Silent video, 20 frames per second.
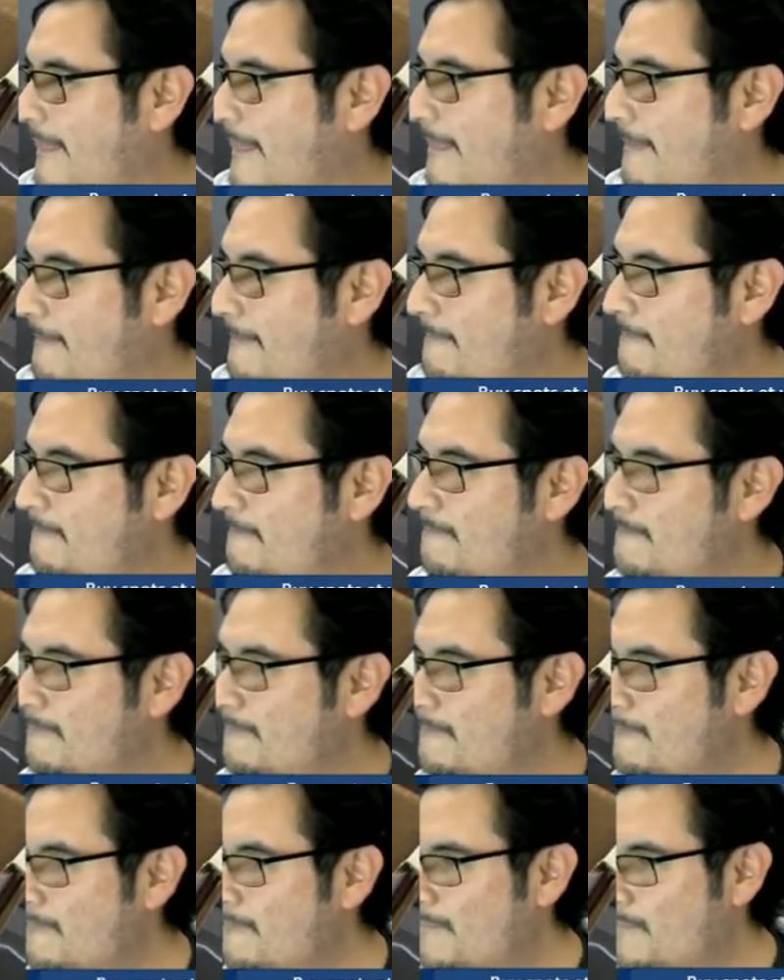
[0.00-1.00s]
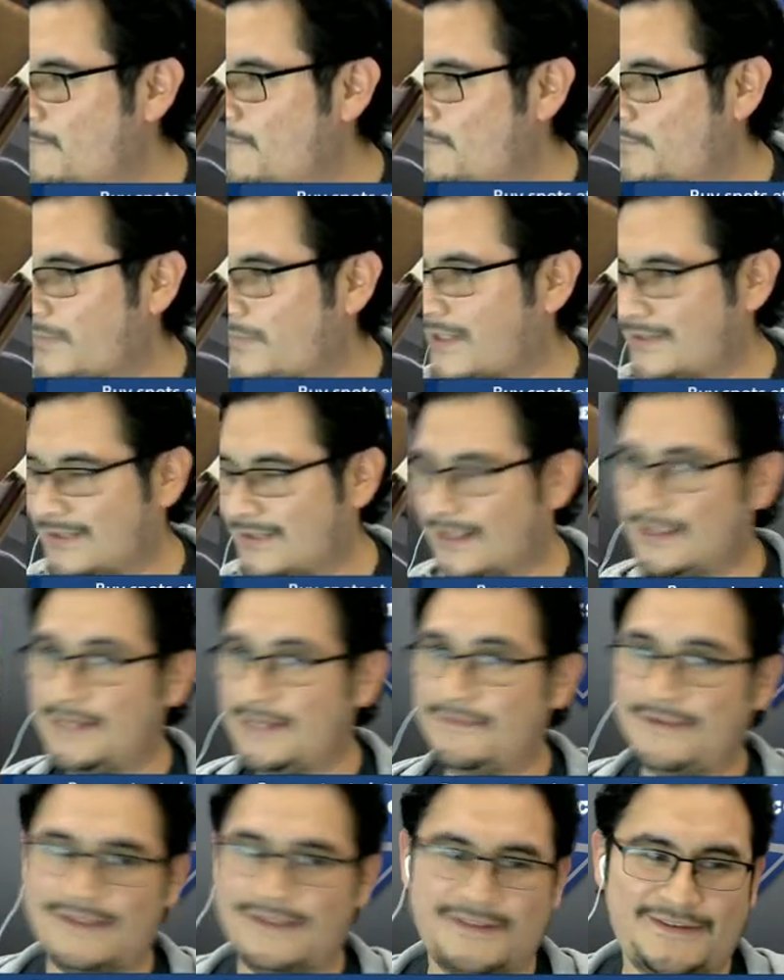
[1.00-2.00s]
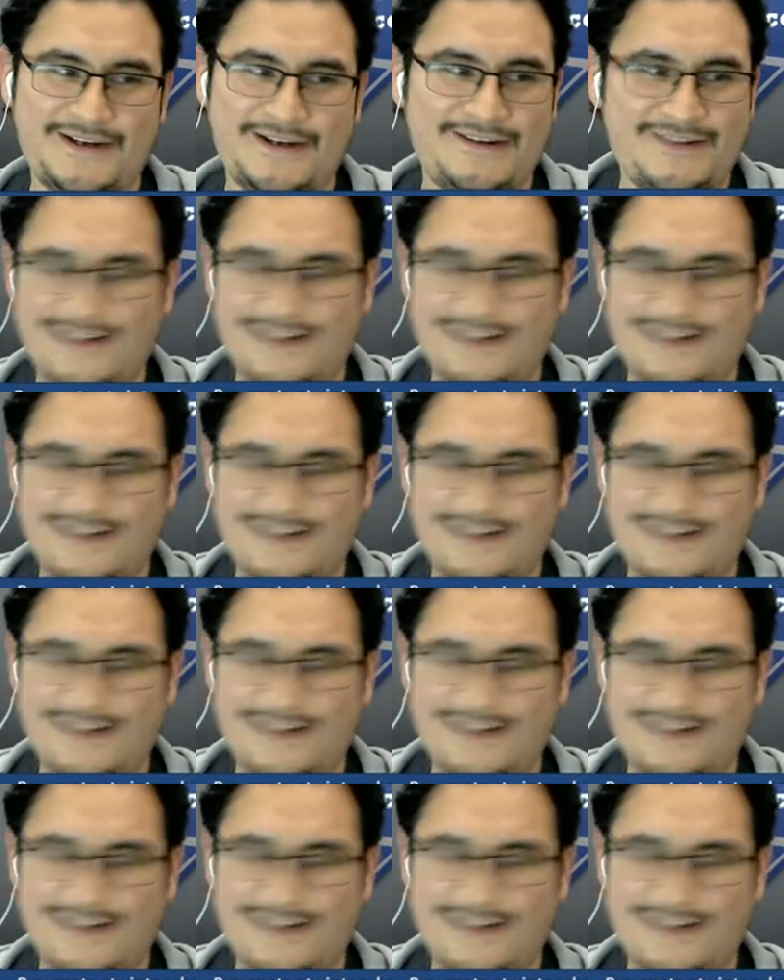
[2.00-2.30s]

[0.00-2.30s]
Dunleavy's his favorite. Dunleavy's his favorite.